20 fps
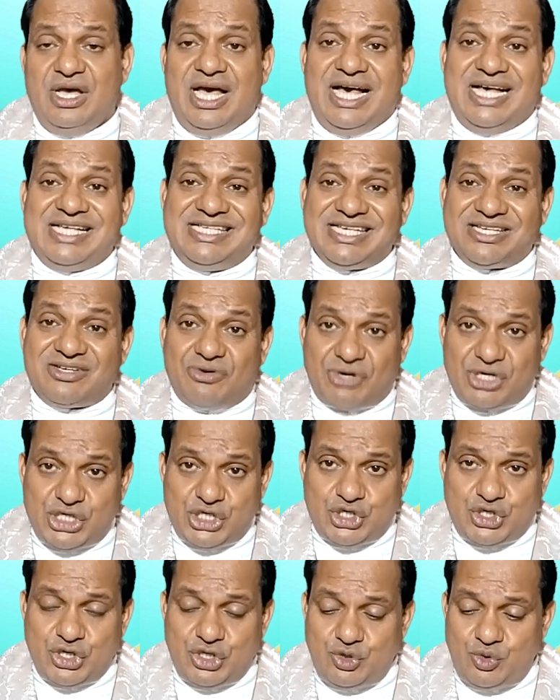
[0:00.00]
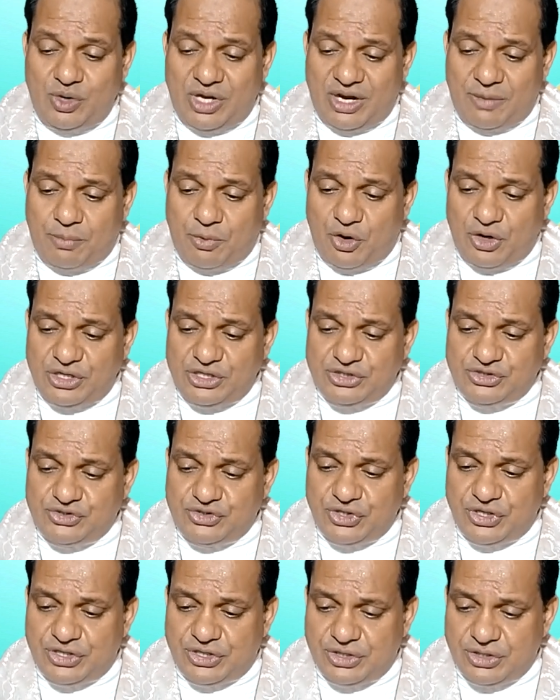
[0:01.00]
As a Christian you are
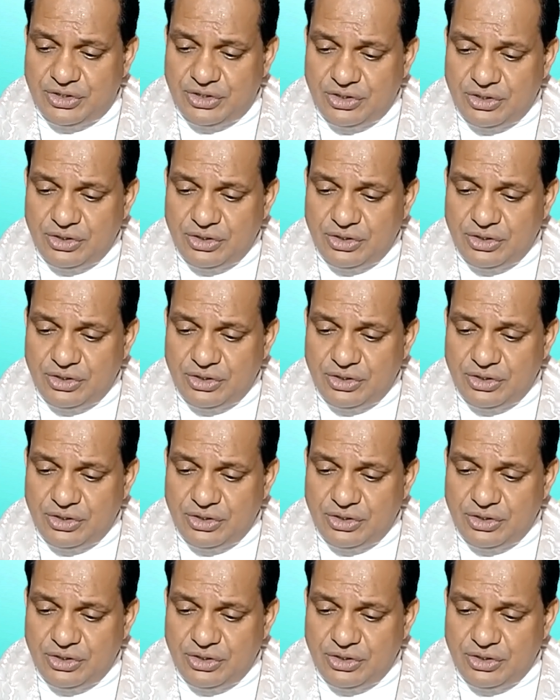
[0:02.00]
appointed